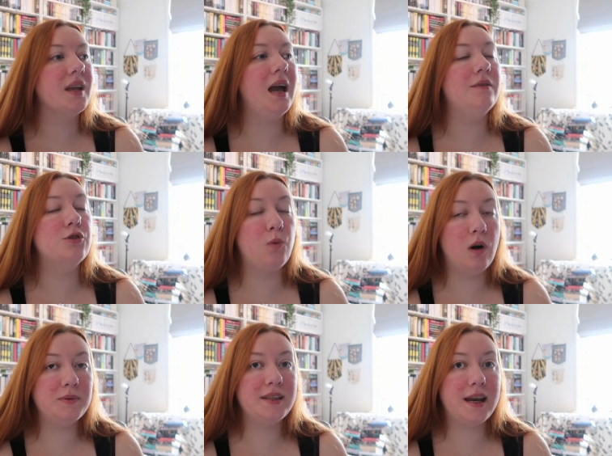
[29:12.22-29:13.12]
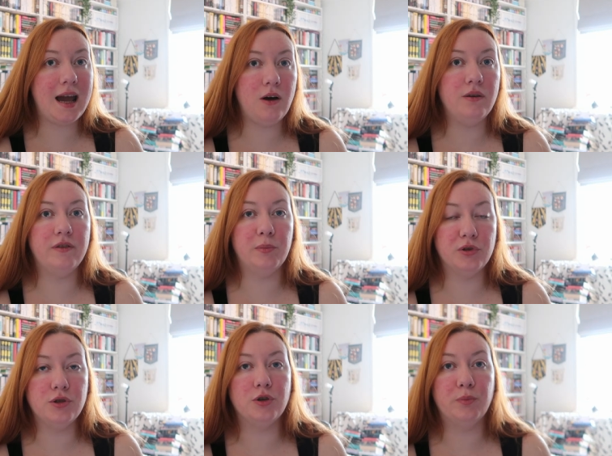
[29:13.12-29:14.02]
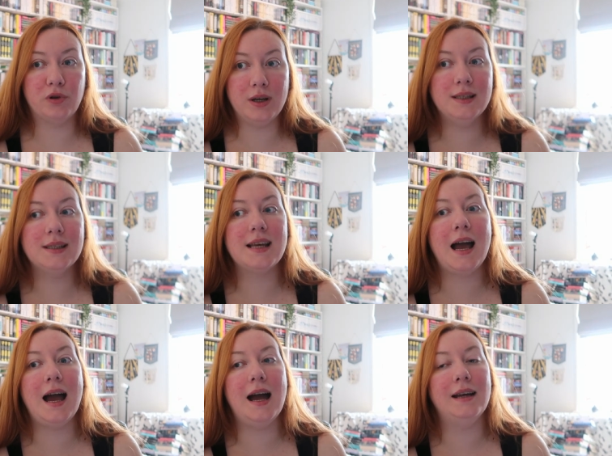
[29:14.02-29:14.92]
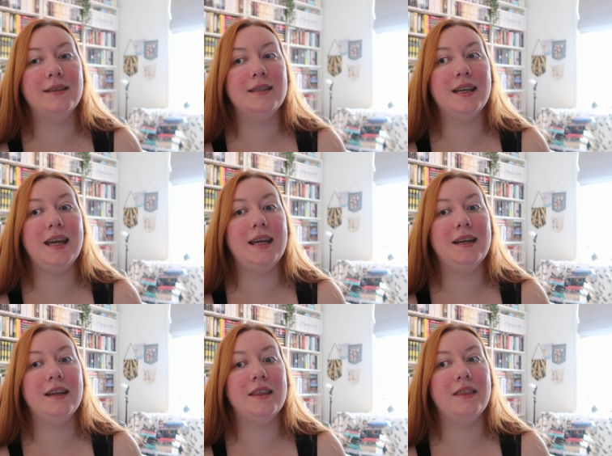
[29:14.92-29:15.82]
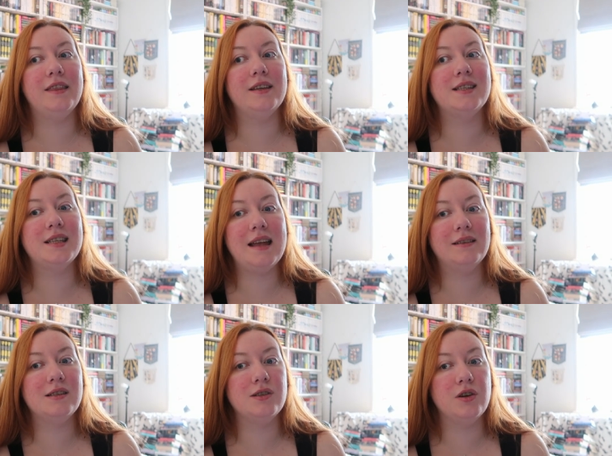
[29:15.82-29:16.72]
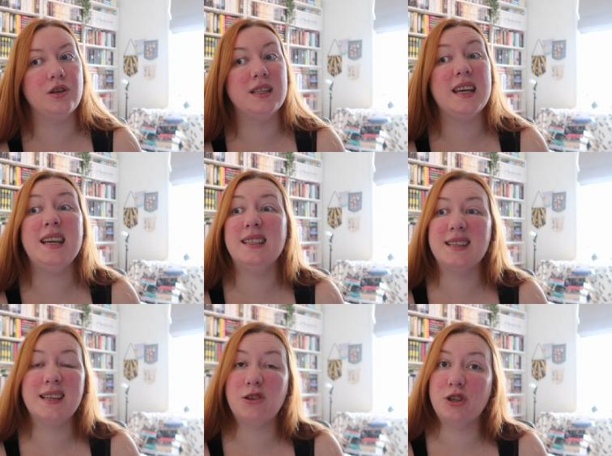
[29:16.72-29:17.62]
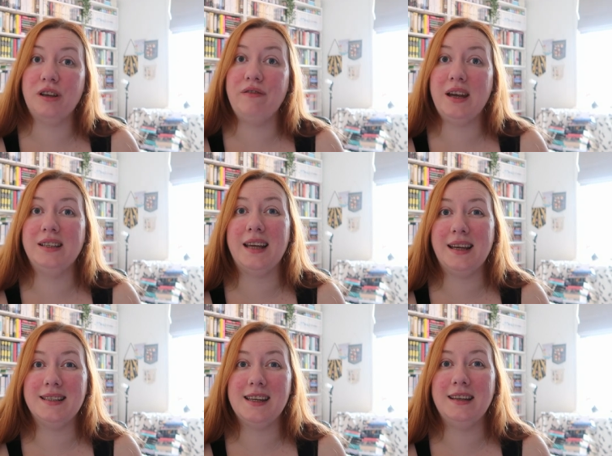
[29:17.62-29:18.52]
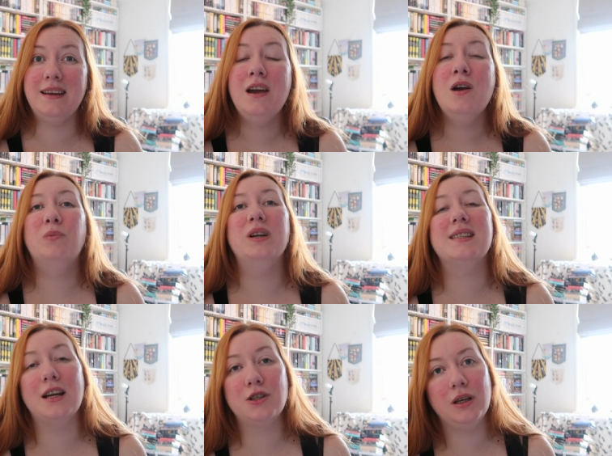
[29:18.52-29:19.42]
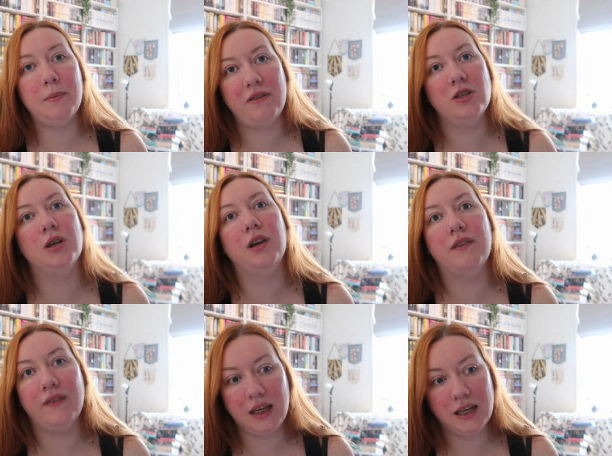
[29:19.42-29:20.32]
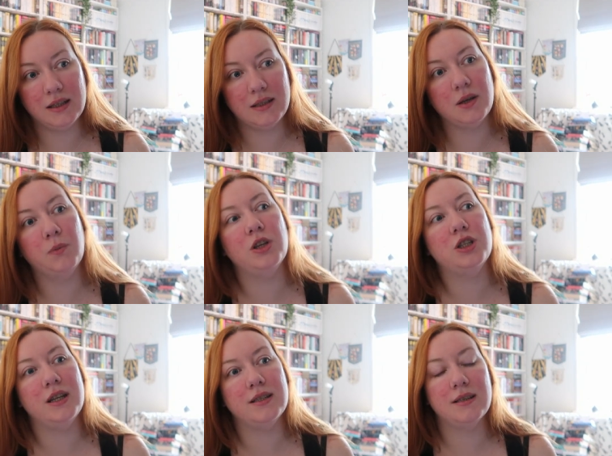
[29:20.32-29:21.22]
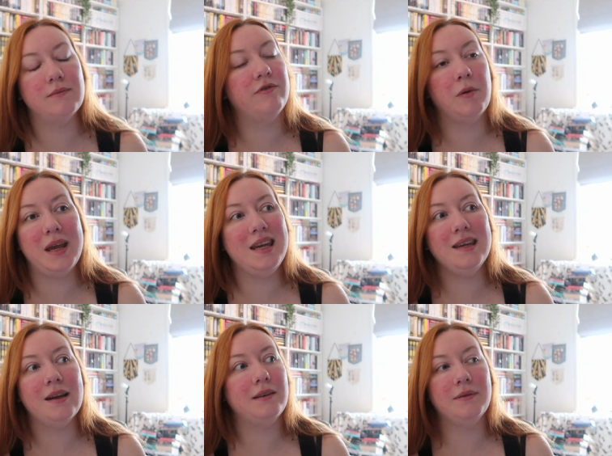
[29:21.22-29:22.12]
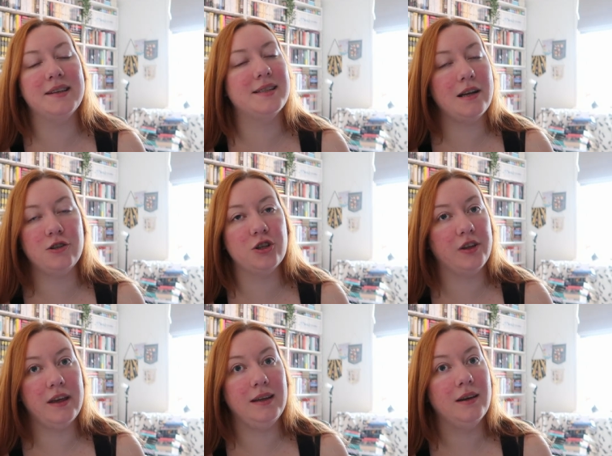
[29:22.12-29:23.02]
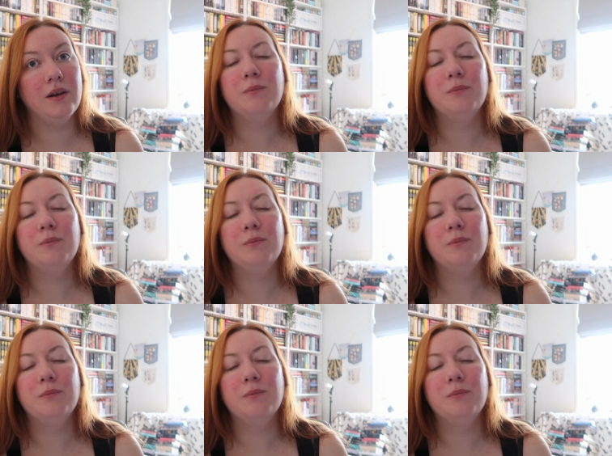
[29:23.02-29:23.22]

I've swapped that out for Brutal Prince and in the sense that it is essentially fake dating but it's actually a marriage inconvenience which is for me essentially